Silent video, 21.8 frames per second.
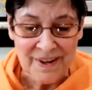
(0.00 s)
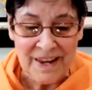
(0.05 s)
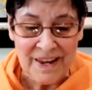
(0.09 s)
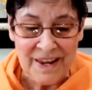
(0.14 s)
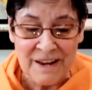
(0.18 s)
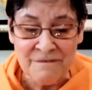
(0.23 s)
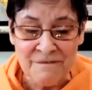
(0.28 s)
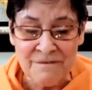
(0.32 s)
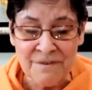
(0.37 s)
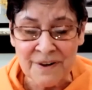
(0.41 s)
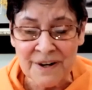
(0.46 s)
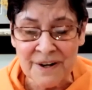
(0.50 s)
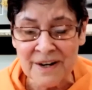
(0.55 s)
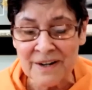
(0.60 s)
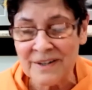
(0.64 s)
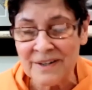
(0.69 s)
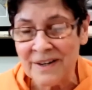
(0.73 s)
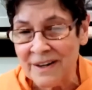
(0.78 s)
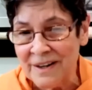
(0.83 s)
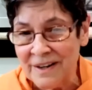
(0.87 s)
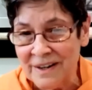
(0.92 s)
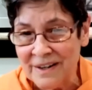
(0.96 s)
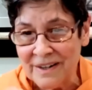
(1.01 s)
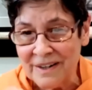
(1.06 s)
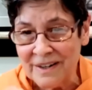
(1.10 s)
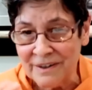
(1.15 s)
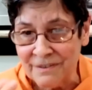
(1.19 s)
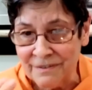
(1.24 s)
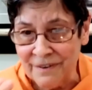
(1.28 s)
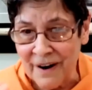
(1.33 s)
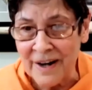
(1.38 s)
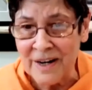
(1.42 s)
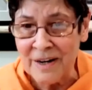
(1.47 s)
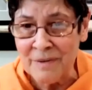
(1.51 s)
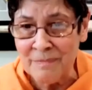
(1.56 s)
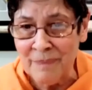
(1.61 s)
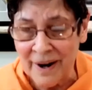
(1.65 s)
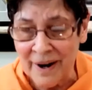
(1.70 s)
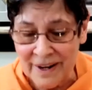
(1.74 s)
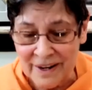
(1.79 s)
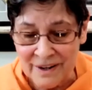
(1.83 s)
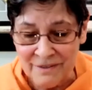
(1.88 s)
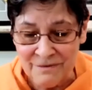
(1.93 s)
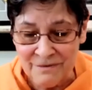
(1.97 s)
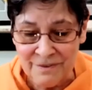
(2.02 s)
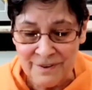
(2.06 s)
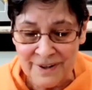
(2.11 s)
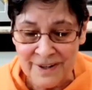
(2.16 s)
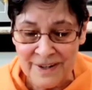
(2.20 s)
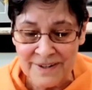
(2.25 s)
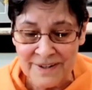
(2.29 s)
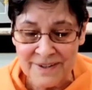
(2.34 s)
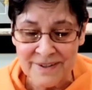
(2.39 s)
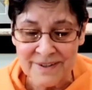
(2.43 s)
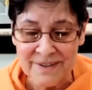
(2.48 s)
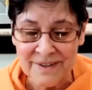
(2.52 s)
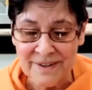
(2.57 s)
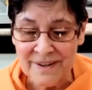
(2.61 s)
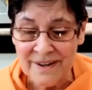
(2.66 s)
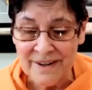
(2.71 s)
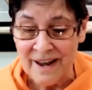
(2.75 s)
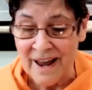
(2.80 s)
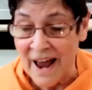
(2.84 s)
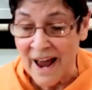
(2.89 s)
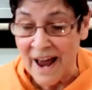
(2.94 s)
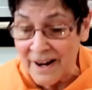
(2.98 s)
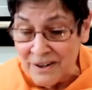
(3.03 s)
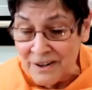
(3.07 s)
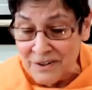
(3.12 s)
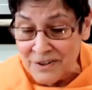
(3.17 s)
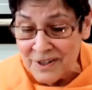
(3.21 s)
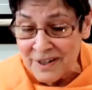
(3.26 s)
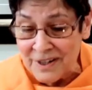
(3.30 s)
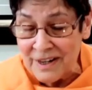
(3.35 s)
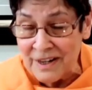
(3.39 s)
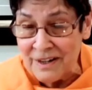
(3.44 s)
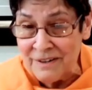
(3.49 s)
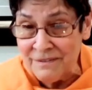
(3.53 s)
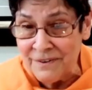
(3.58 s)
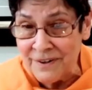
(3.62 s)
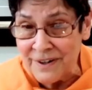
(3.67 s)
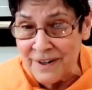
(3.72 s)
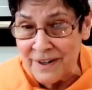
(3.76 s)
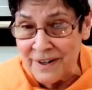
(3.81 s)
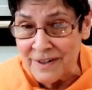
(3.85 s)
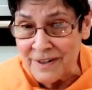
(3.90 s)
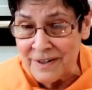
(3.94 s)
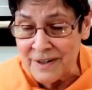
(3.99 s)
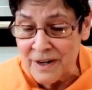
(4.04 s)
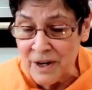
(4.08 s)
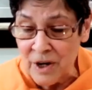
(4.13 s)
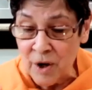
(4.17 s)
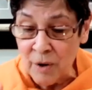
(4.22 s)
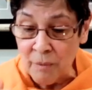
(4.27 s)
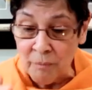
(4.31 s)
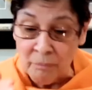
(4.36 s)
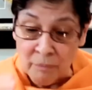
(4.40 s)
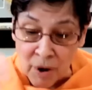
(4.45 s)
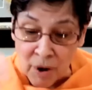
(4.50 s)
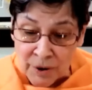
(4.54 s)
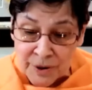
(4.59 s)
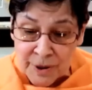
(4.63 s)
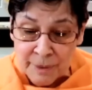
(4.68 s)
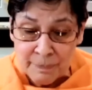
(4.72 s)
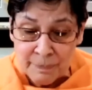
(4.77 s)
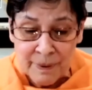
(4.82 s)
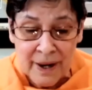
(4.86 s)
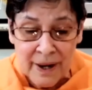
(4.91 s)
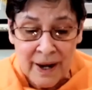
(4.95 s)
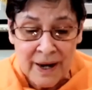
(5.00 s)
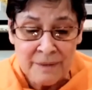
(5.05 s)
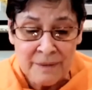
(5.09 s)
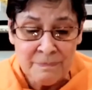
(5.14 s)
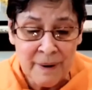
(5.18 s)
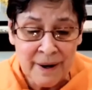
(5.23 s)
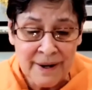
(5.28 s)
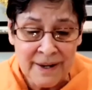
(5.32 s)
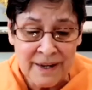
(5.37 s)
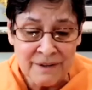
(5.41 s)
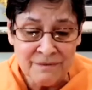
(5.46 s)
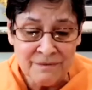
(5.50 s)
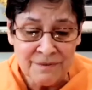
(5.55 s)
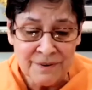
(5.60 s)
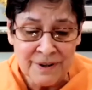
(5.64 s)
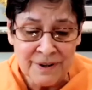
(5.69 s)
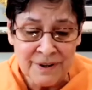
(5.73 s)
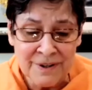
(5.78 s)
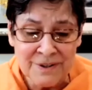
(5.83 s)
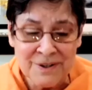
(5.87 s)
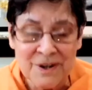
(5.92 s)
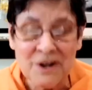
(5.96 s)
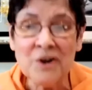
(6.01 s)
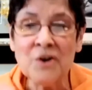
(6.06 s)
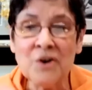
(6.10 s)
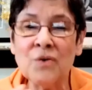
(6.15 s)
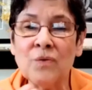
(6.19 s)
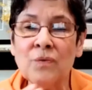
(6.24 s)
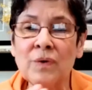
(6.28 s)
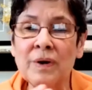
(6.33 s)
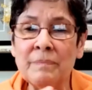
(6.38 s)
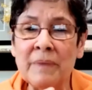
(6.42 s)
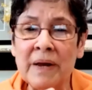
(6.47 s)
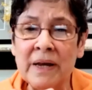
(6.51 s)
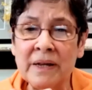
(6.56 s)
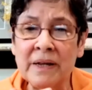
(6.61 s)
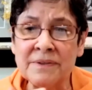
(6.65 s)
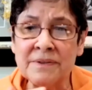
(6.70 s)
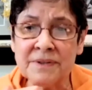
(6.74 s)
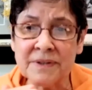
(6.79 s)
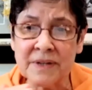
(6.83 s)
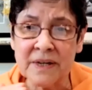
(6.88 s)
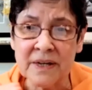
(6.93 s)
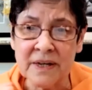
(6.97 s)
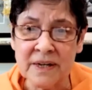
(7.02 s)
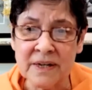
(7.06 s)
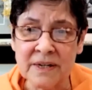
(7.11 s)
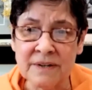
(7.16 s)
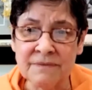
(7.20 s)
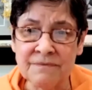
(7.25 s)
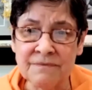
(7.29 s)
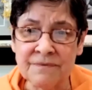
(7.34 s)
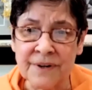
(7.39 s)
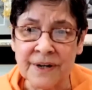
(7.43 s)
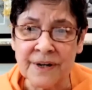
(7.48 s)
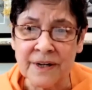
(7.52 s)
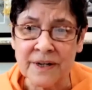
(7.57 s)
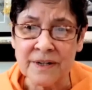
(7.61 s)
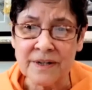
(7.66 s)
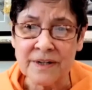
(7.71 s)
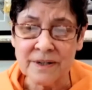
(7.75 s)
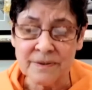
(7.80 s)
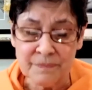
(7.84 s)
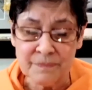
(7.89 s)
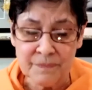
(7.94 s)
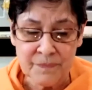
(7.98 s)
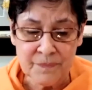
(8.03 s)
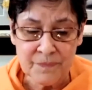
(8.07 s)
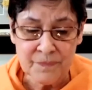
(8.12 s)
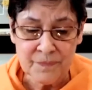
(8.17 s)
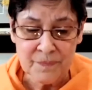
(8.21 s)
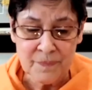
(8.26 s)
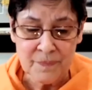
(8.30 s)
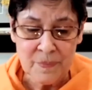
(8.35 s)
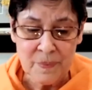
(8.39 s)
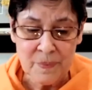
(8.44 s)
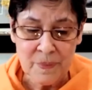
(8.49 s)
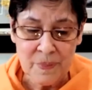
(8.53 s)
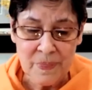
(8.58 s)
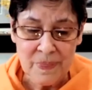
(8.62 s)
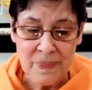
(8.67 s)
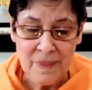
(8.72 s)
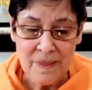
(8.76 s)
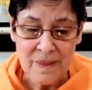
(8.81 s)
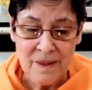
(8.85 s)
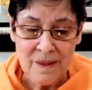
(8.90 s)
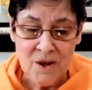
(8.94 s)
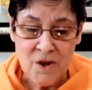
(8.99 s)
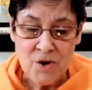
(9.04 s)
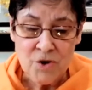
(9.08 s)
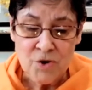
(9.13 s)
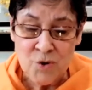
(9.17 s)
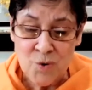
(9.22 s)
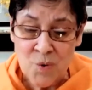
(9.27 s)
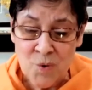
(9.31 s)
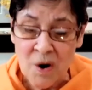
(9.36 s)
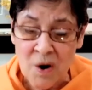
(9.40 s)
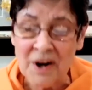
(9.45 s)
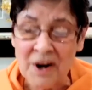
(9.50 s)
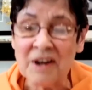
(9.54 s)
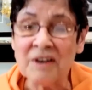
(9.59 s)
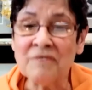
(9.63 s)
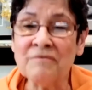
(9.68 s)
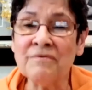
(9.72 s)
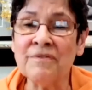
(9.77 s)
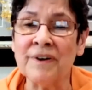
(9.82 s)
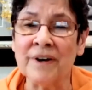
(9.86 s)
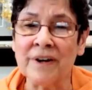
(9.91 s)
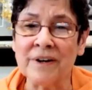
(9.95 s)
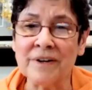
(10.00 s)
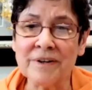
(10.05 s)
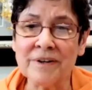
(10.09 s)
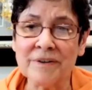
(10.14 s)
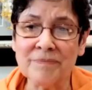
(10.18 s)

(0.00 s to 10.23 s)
Infinite divided by infinite, added to infinite, multiplied by infinite, remains infinite. You are infinite.